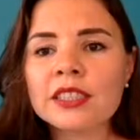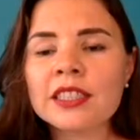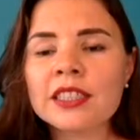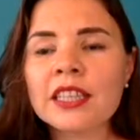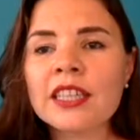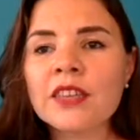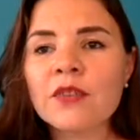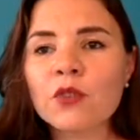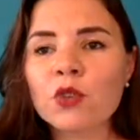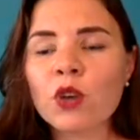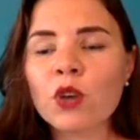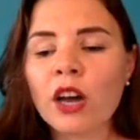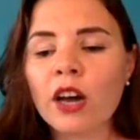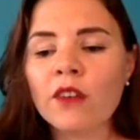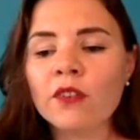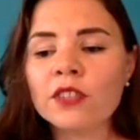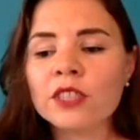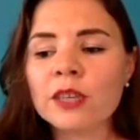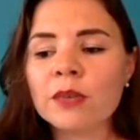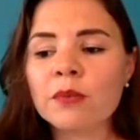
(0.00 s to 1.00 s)
like, if you
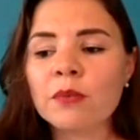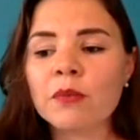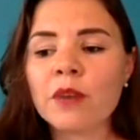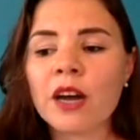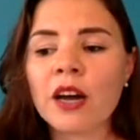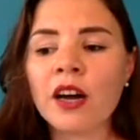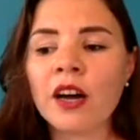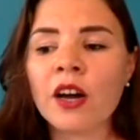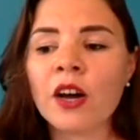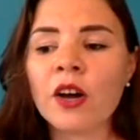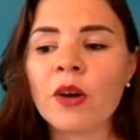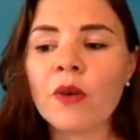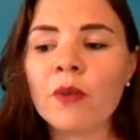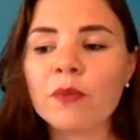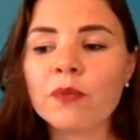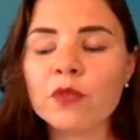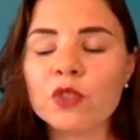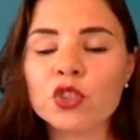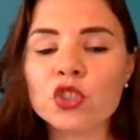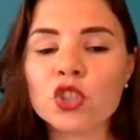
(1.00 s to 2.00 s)
have some
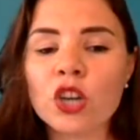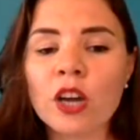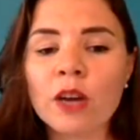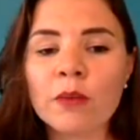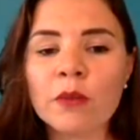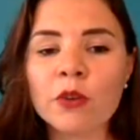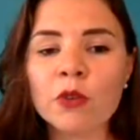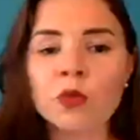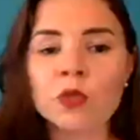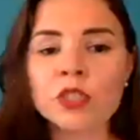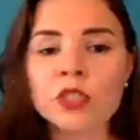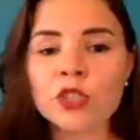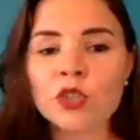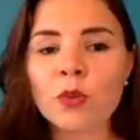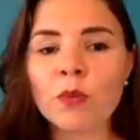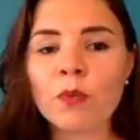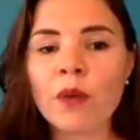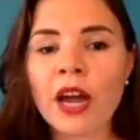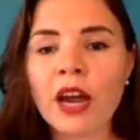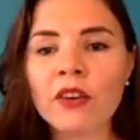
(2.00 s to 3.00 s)
trauma with
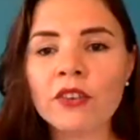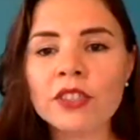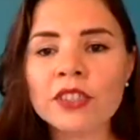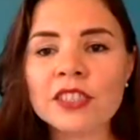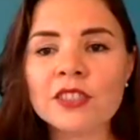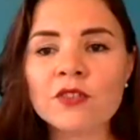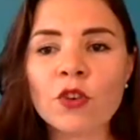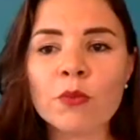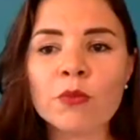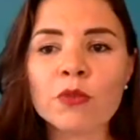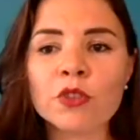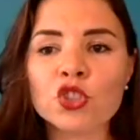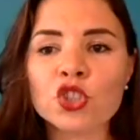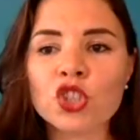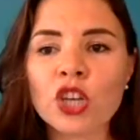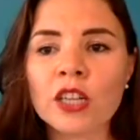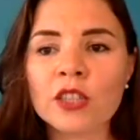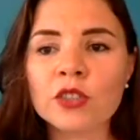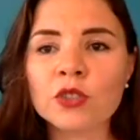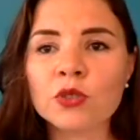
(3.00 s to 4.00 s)
your parents from your
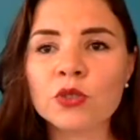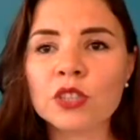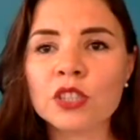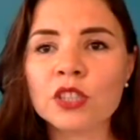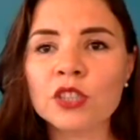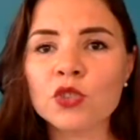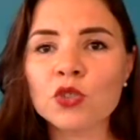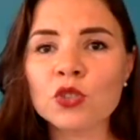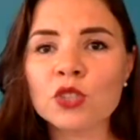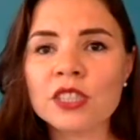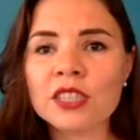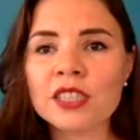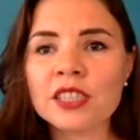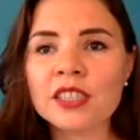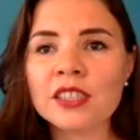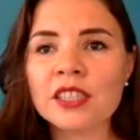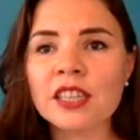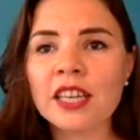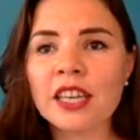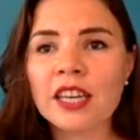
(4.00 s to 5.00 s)
childhood and you
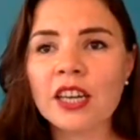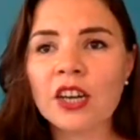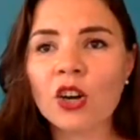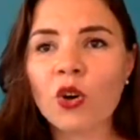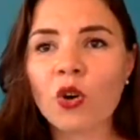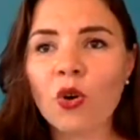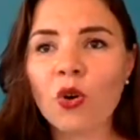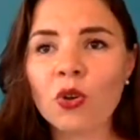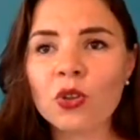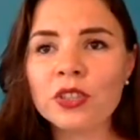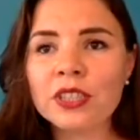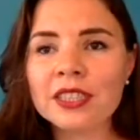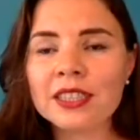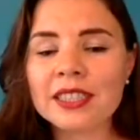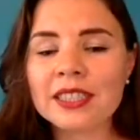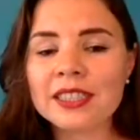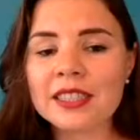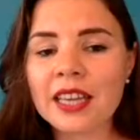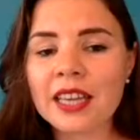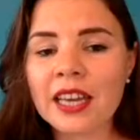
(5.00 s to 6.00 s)
still hold in
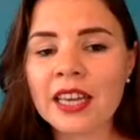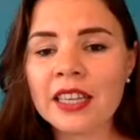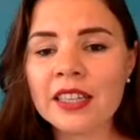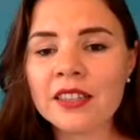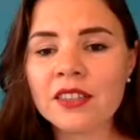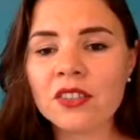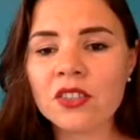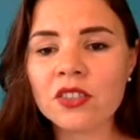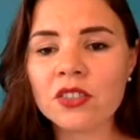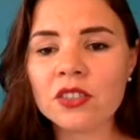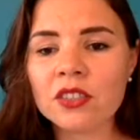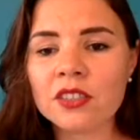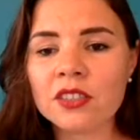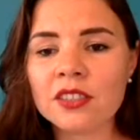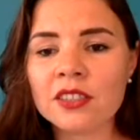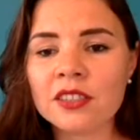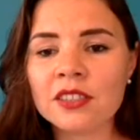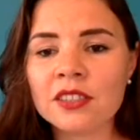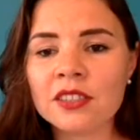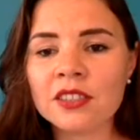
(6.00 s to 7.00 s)
this anger,
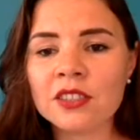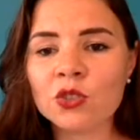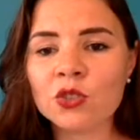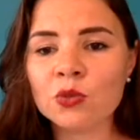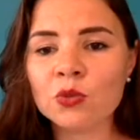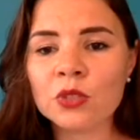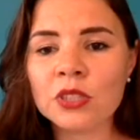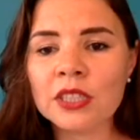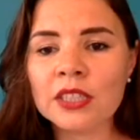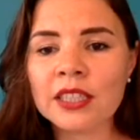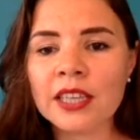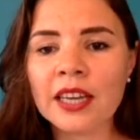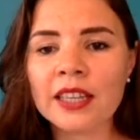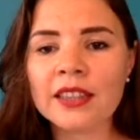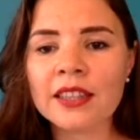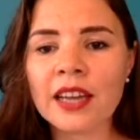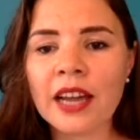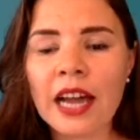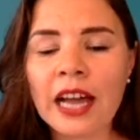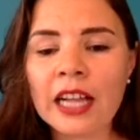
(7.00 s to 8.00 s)
you wouldn't
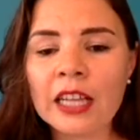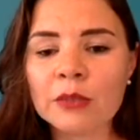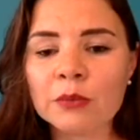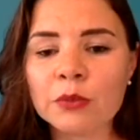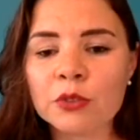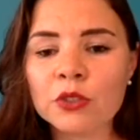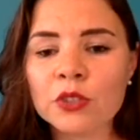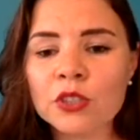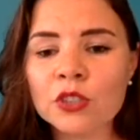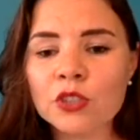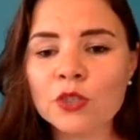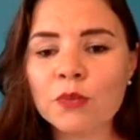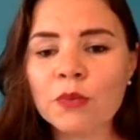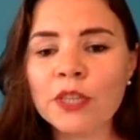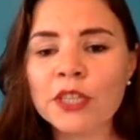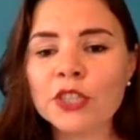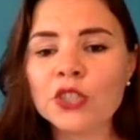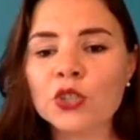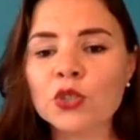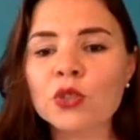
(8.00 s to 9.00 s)
get the help. You need to
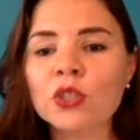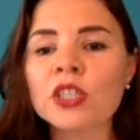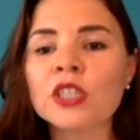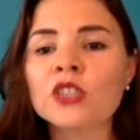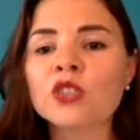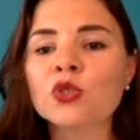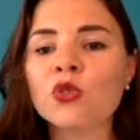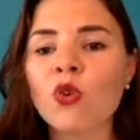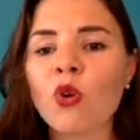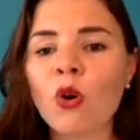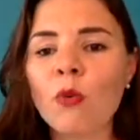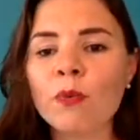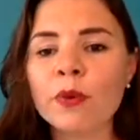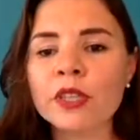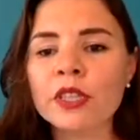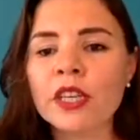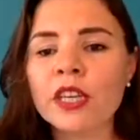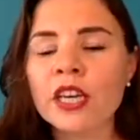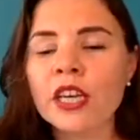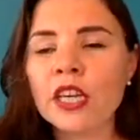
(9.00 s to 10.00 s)
make sure that you
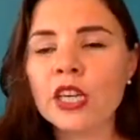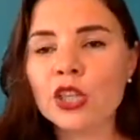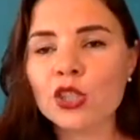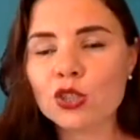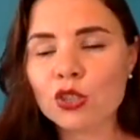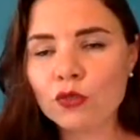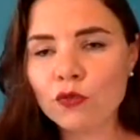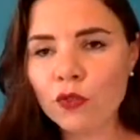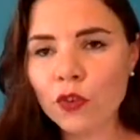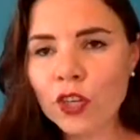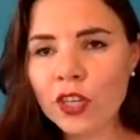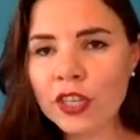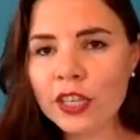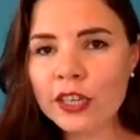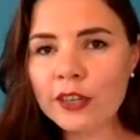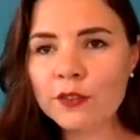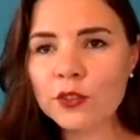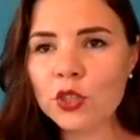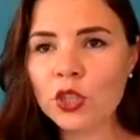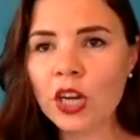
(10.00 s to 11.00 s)
open to
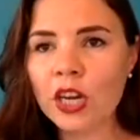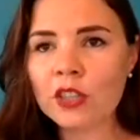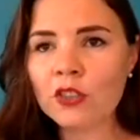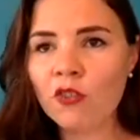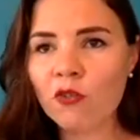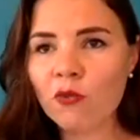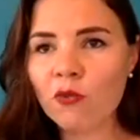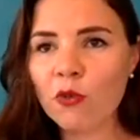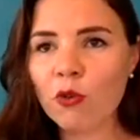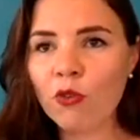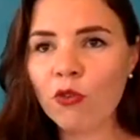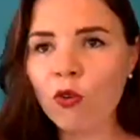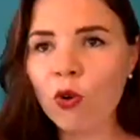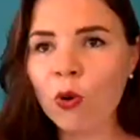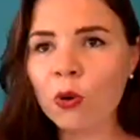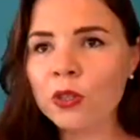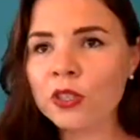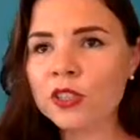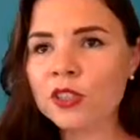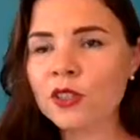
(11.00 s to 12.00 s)
forgive, to kind of move
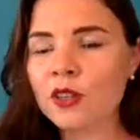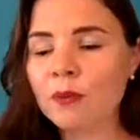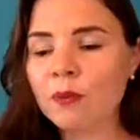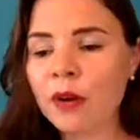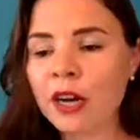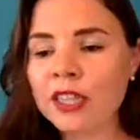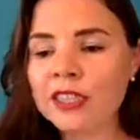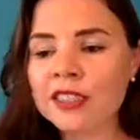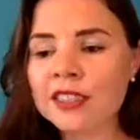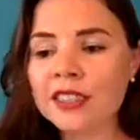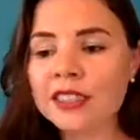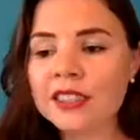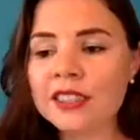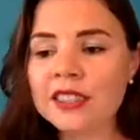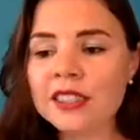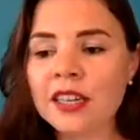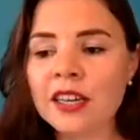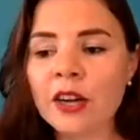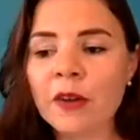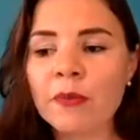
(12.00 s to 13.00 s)
on past this
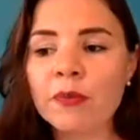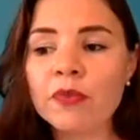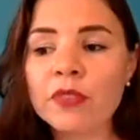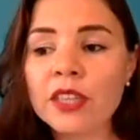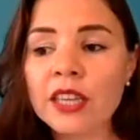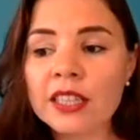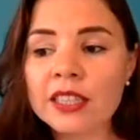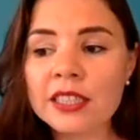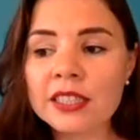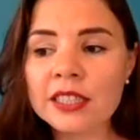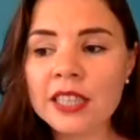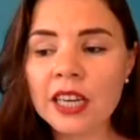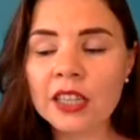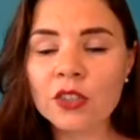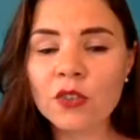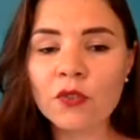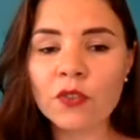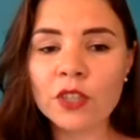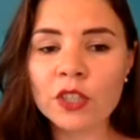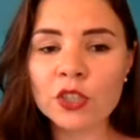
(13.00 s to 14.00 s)
kind
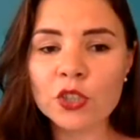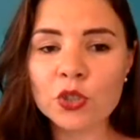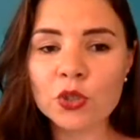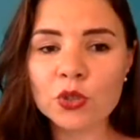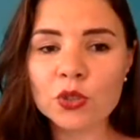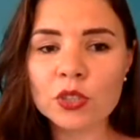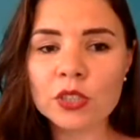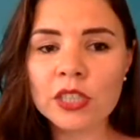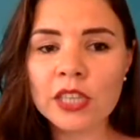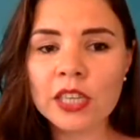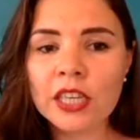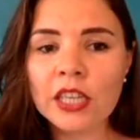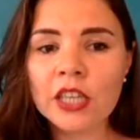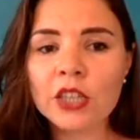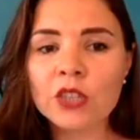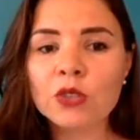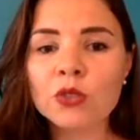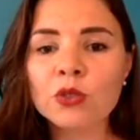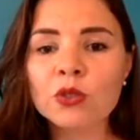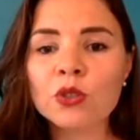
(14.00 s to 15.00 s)
of issues.
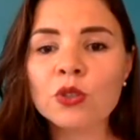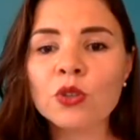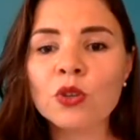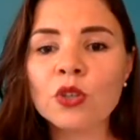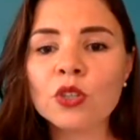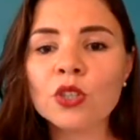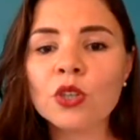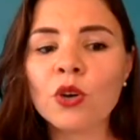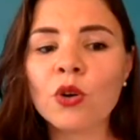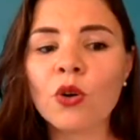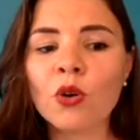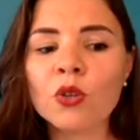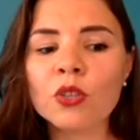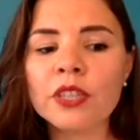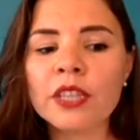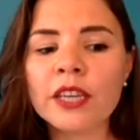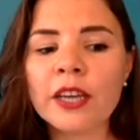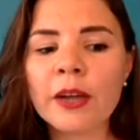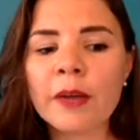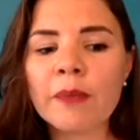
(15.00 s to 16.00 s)
You could not hold
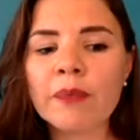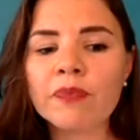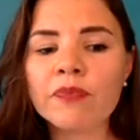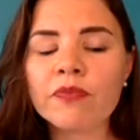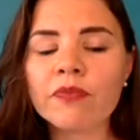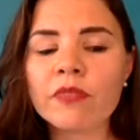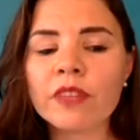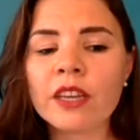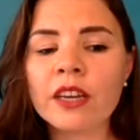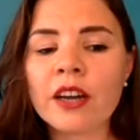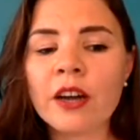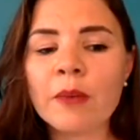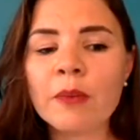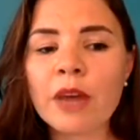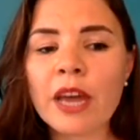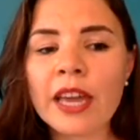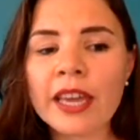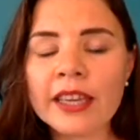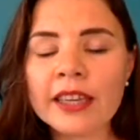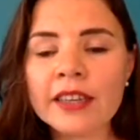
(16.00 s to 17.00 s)
the
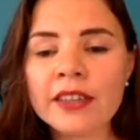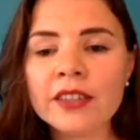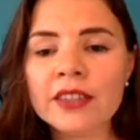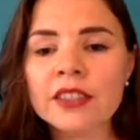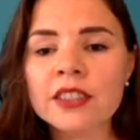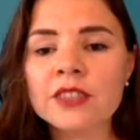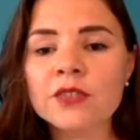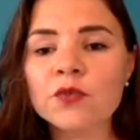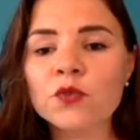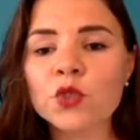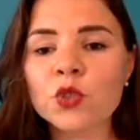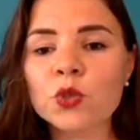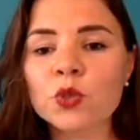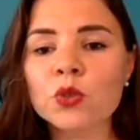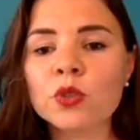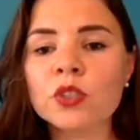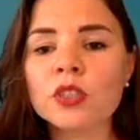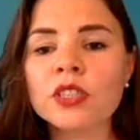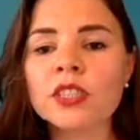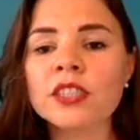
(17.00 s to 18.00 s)
anger if
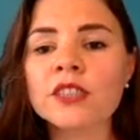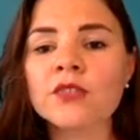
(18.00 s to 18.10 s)
you